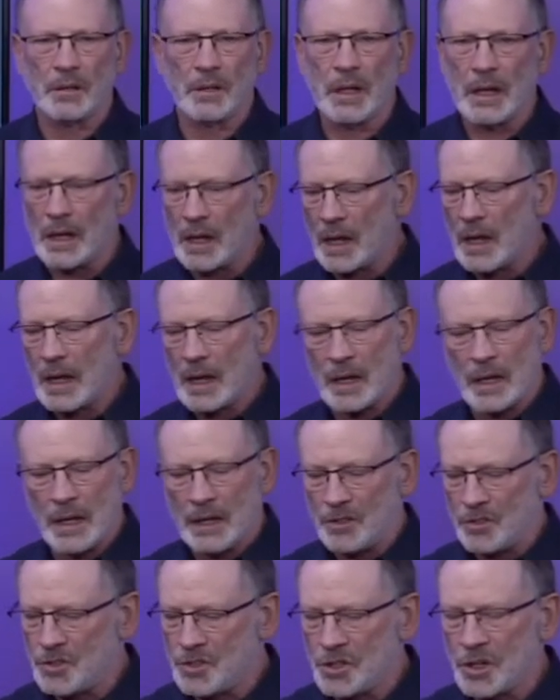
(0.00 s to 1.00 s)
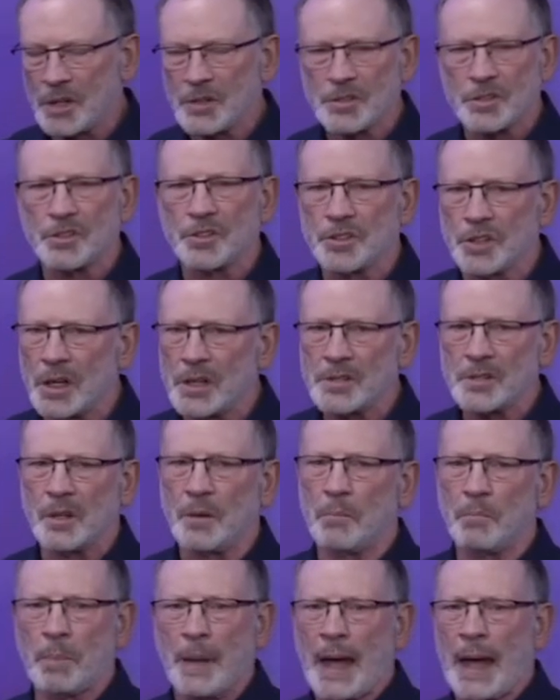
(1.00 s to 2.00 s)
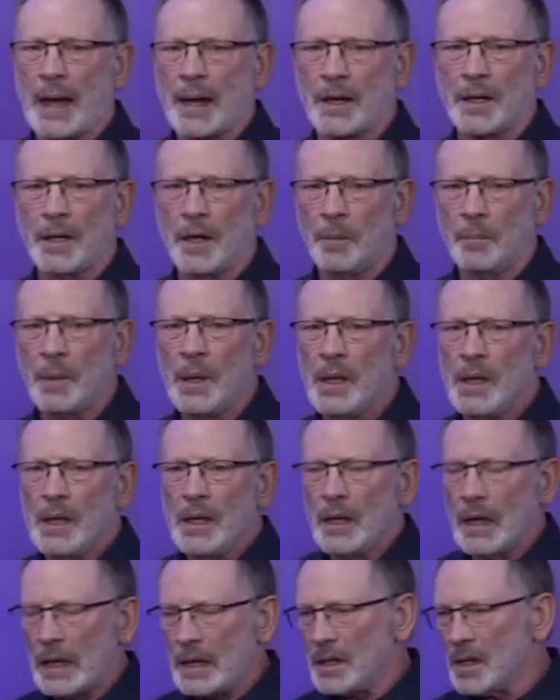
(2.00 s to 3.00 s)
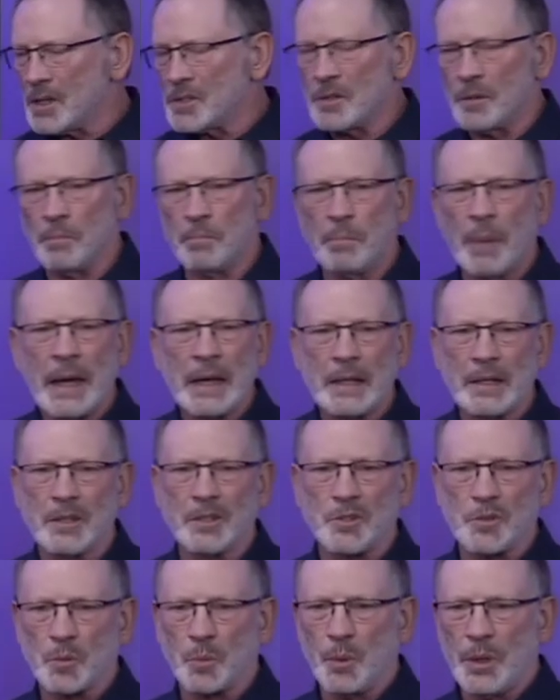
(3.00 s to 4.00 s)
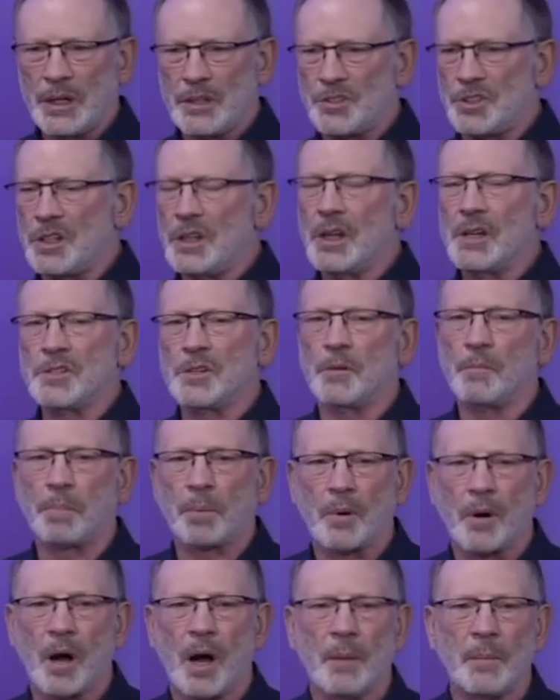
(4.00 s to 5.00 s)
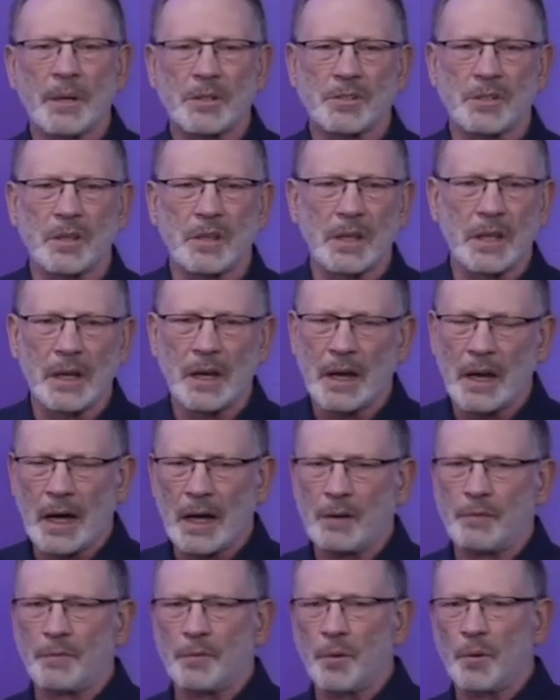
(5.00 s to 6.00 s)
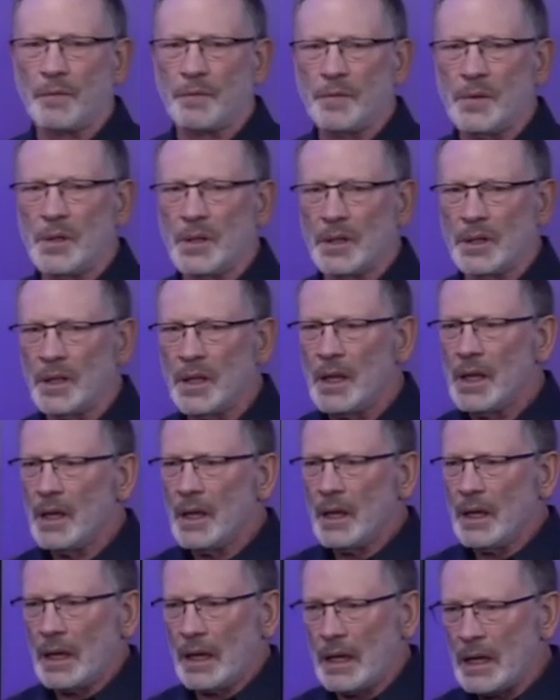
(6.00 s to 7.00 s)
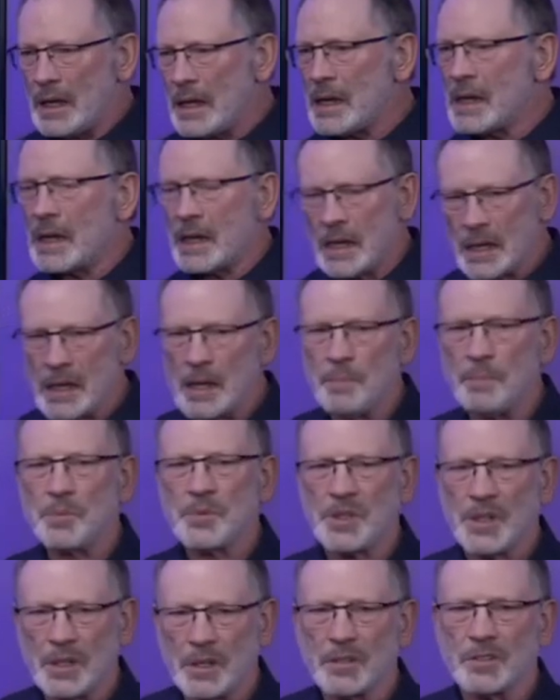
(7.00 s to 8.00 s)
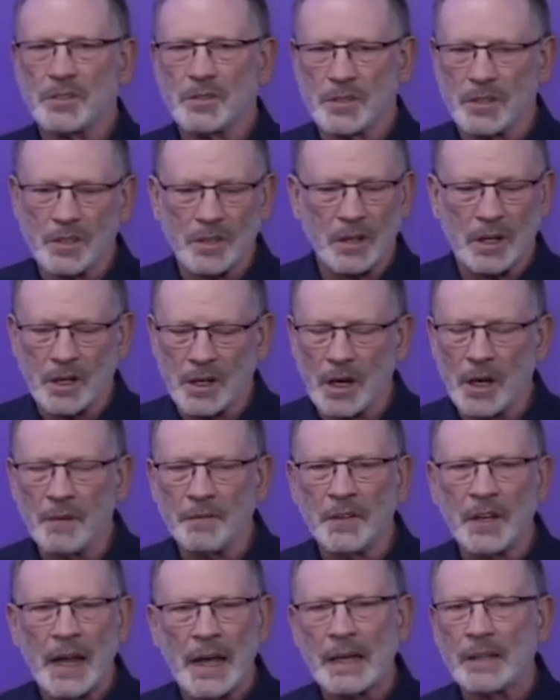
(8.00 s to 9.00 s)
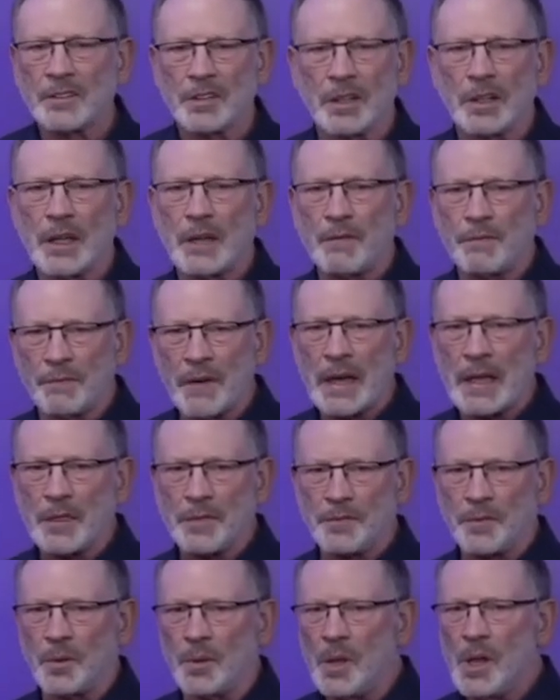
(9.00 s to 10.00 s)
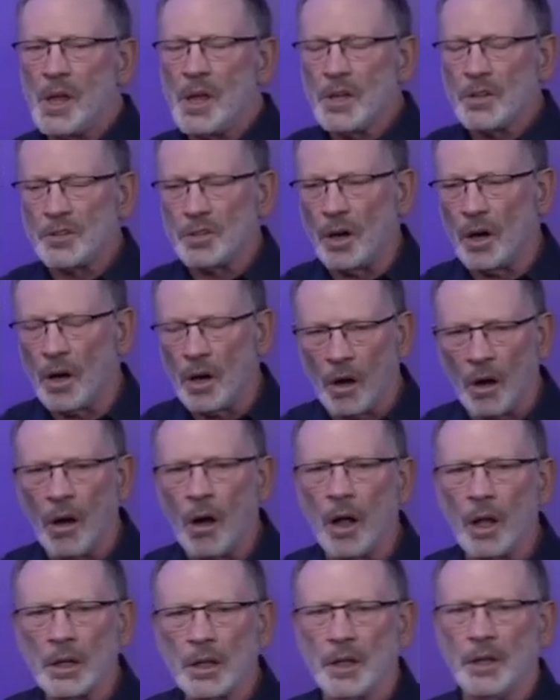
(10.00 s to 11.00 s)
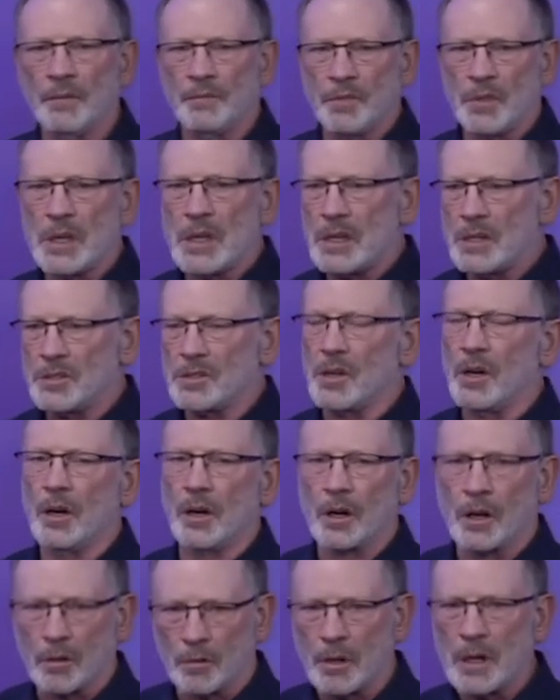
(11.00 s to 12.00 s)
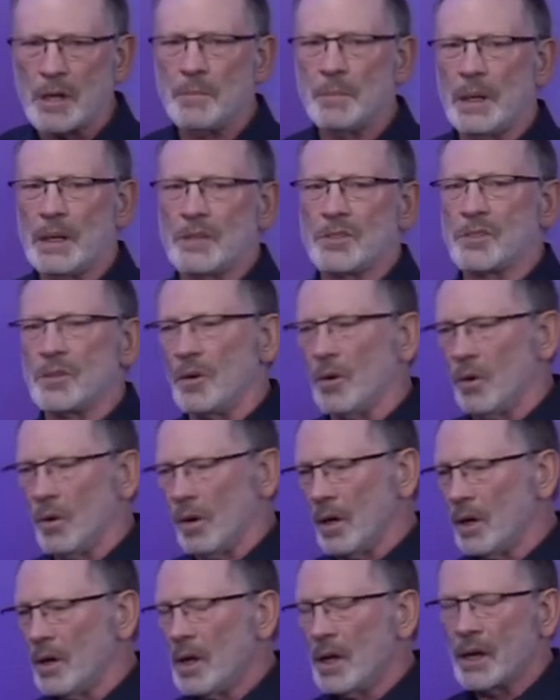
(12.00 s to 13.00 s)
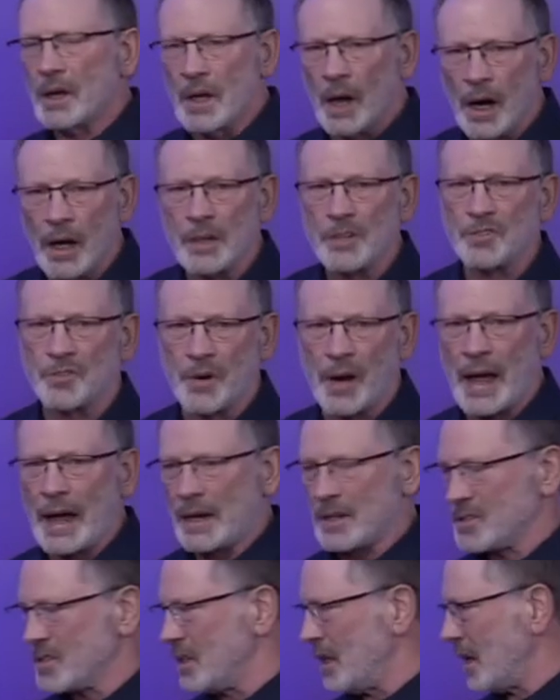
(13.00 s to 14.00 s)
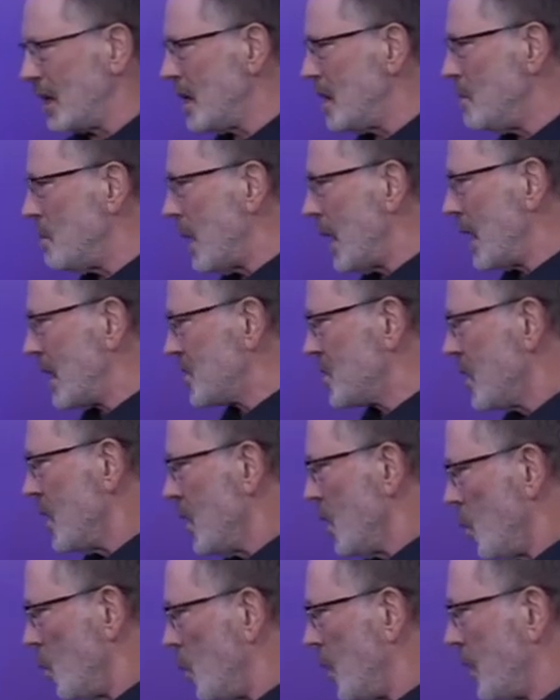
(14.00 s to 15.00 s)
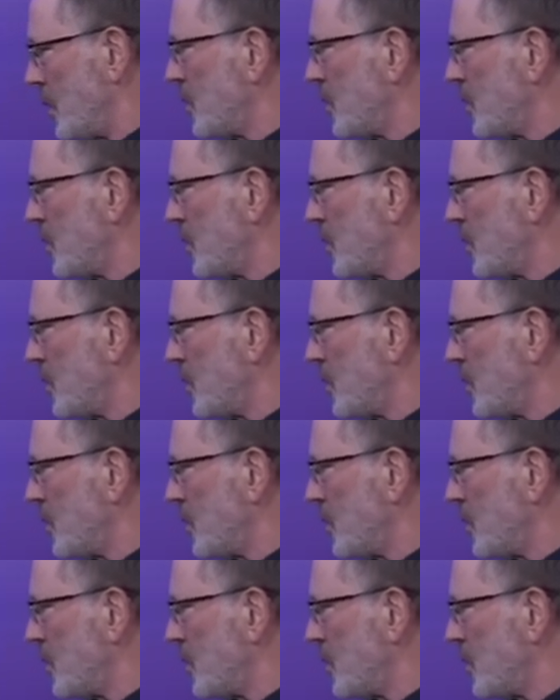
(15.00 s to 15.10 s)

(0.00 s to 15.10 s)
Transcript: He, he, he just doesn't back up. He doesn't bait and switch. He doesn't promise and then not fulfill. He keeps covenantally faithful to all of these agreements or contracts that he makes with